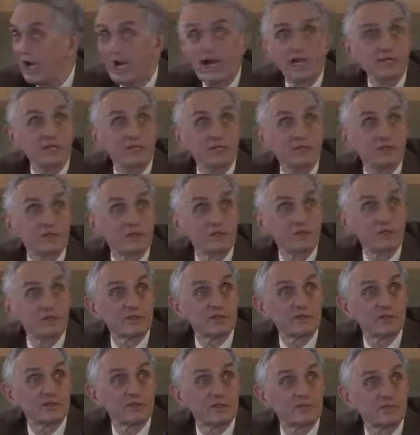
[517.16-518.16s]
accurate
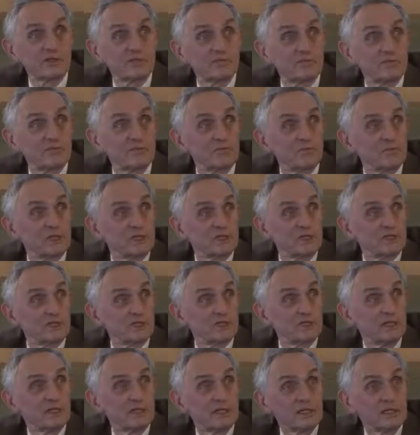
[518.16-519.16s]
your judgment was